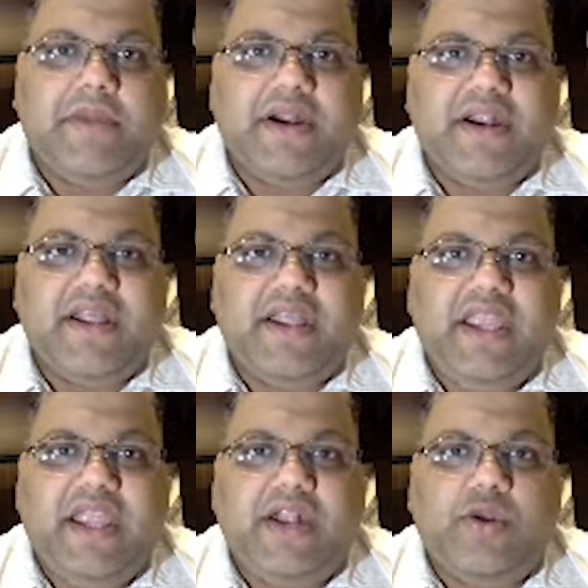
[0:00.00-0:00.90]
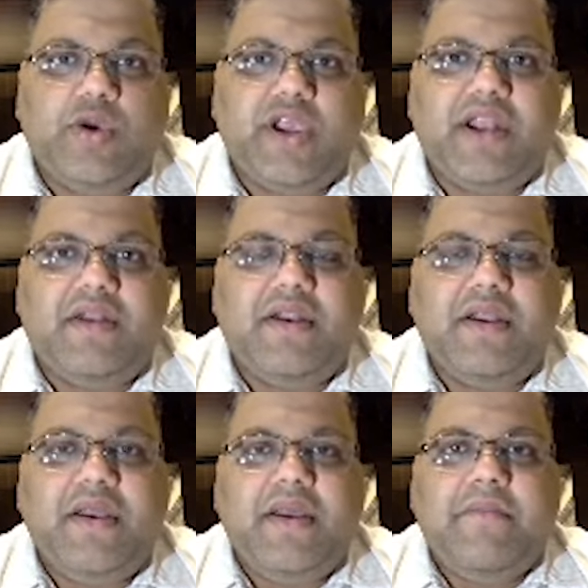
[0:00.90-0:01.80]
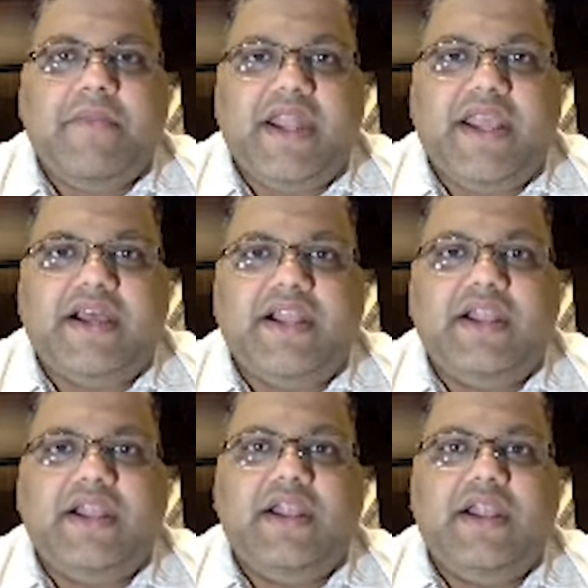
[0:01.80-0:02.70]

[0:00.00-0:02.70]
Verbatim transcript: but he took a medical